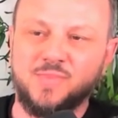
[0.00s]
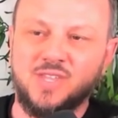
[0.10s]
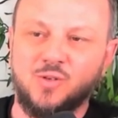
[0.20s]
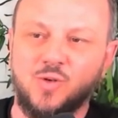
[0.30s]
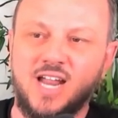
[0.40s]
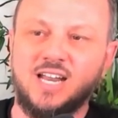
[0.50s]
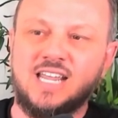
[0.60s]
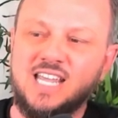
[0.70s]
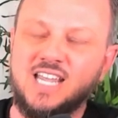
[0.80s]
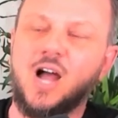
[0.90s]
right? Uh,
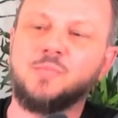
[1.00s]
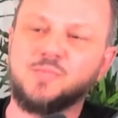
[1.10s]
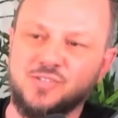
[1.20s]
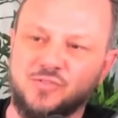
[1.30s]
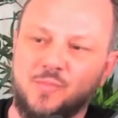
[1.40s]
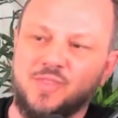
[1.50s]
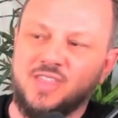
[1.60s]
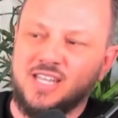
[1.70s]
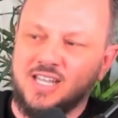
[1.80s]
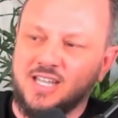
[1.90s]
he comes from
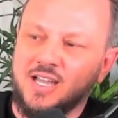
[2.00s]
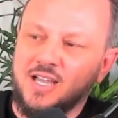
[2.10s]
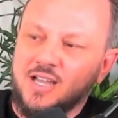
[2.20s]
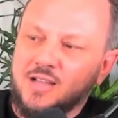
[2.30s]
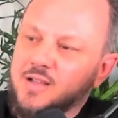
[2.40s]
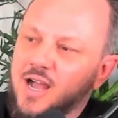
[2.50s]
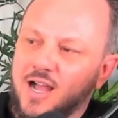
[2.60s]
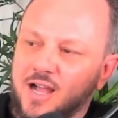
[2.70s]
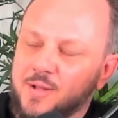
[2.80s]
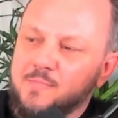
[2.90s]
the
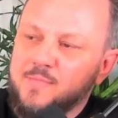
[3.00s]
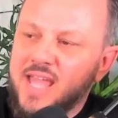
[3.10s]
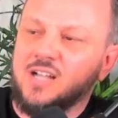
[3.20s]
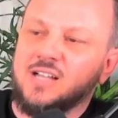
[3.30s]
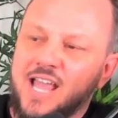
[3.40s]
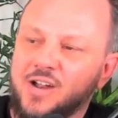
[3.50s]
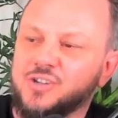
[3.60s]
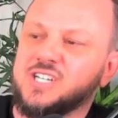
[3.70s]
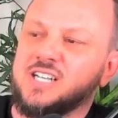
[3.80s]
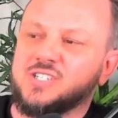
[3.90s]
uh, male
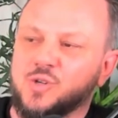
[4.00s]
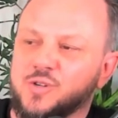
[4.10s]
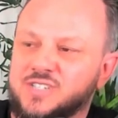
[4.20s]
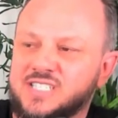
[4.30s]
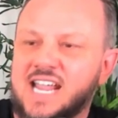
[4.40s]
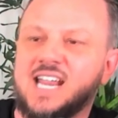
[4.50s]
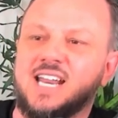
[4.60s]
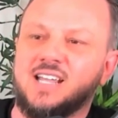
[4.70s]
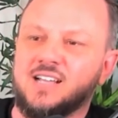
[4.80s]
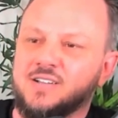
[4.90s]
energy sort of
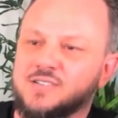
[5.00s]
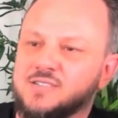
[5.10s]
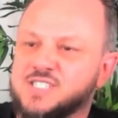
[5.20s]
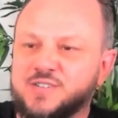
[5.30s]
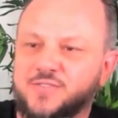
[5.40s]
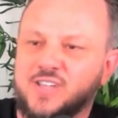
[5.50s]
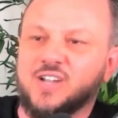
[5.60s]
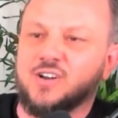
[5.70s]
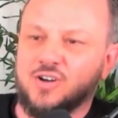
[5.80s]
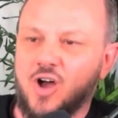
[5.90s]
dating
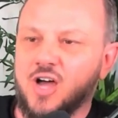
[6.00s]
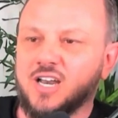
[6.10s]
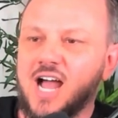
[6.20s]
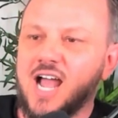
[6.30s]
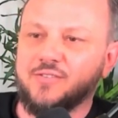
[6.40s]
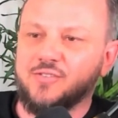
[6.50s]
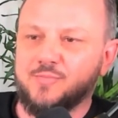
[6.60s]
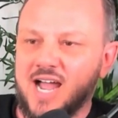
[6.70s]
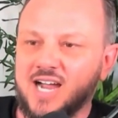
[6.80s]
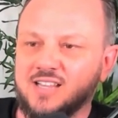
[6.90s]
sphere online from
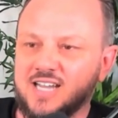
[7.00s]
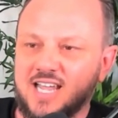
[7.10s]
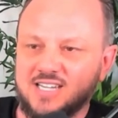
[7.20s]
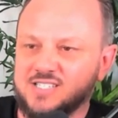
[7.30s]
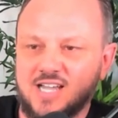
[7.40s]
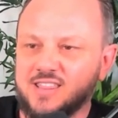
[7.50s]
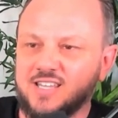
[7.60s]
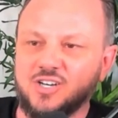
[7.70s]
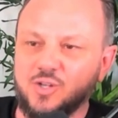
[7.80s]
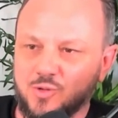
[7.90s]
back in the day. He's
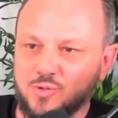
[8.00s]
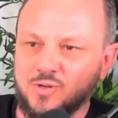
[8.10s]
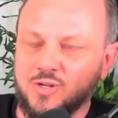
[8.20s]
nothing new,